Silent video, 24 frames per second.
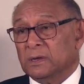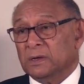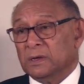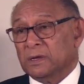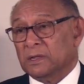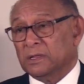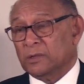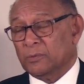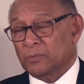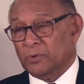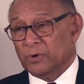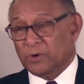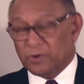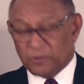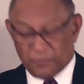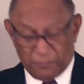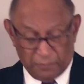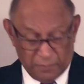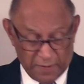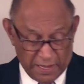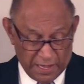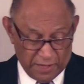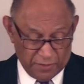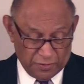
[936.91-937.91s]
in the book of
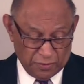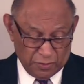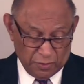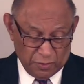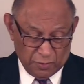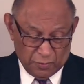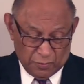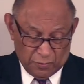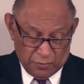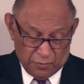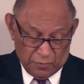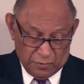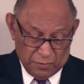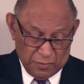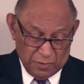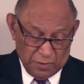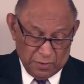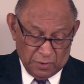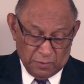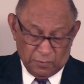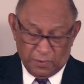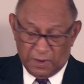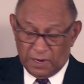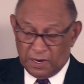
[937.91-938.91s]
Matthew,
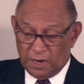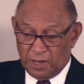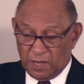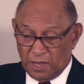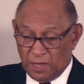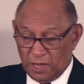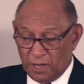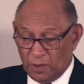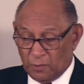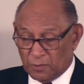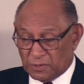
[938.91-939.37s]
when he